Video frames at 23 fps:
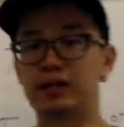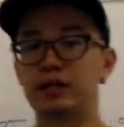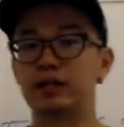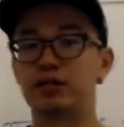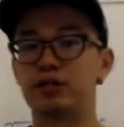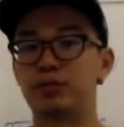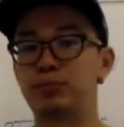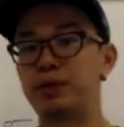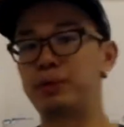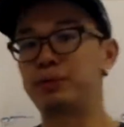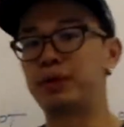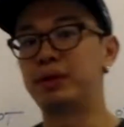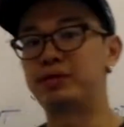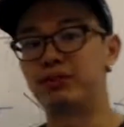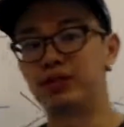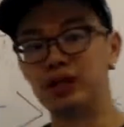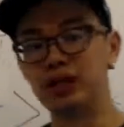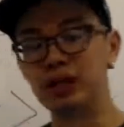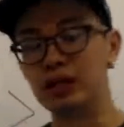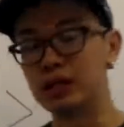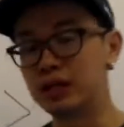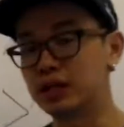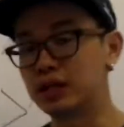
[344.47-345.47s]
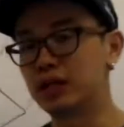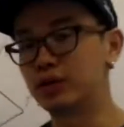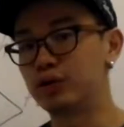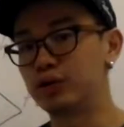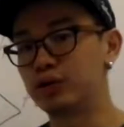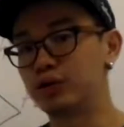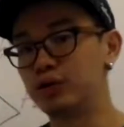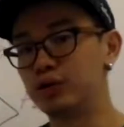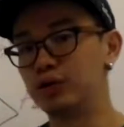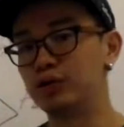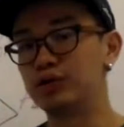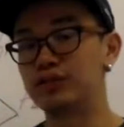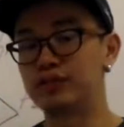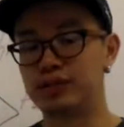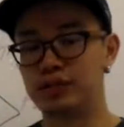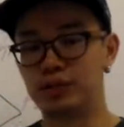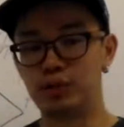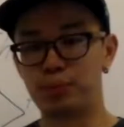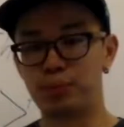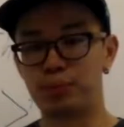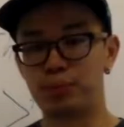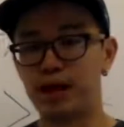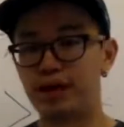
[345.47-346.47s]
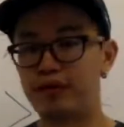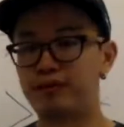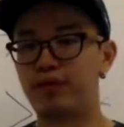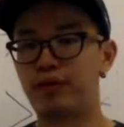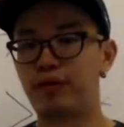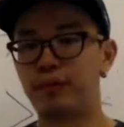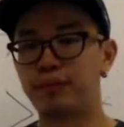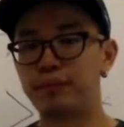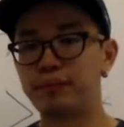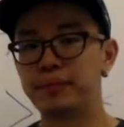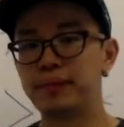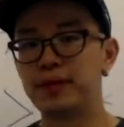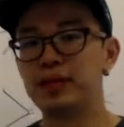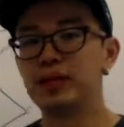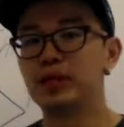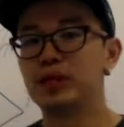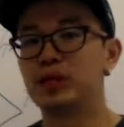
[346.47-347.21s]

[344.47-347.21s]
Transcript: So people have to learn how to use the new platform.